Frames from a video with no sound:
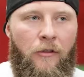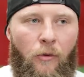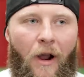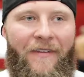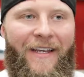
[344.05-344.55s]

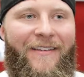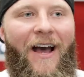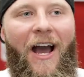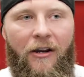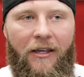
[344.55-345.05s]
throughout the
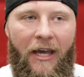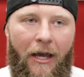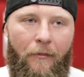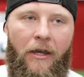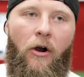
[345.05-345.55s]
entire
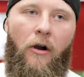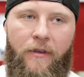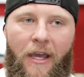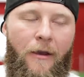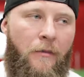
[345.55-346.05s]
camp and
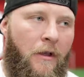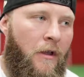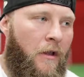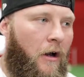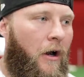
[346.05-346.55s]
off camp.
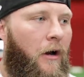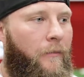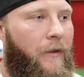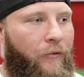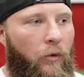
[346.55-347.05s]

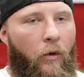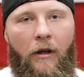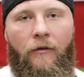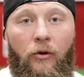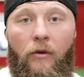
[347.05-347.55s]
If you
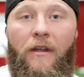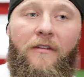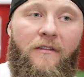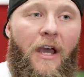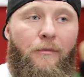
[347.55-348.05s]
want to do
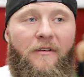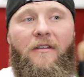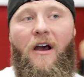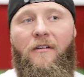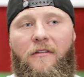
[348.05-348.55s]
this type of style